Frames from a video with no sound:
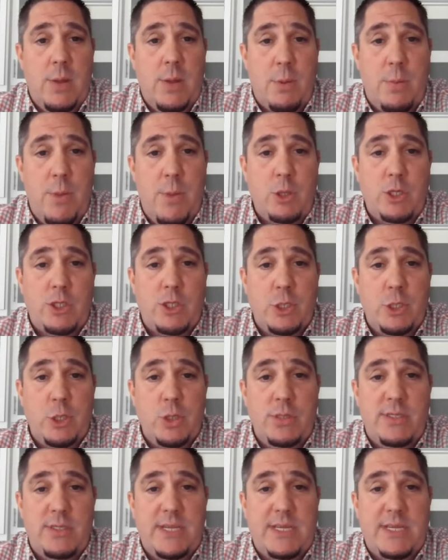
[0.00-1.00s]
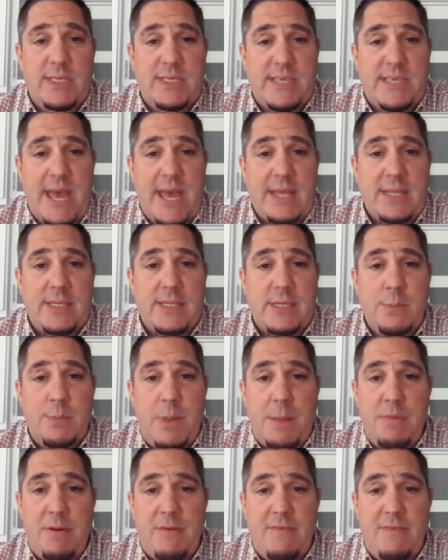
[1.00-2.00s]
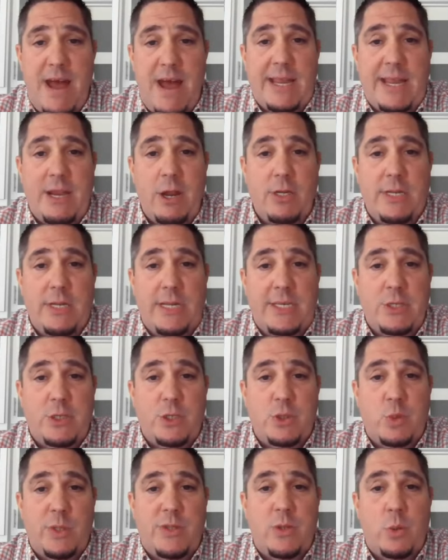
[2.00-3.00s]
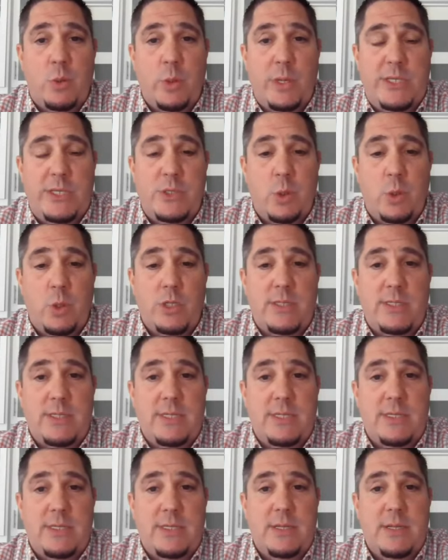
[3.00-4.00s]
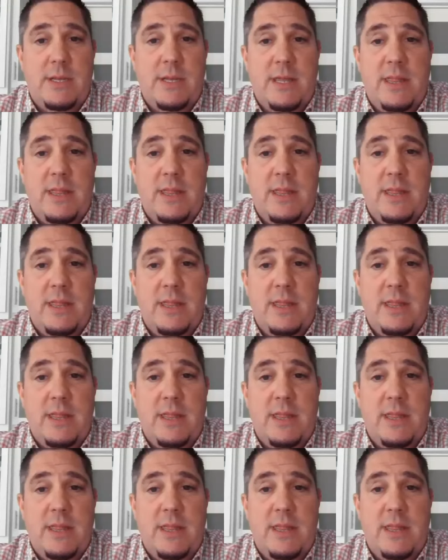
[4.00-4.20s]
Promote student success by providing our teachers with the resources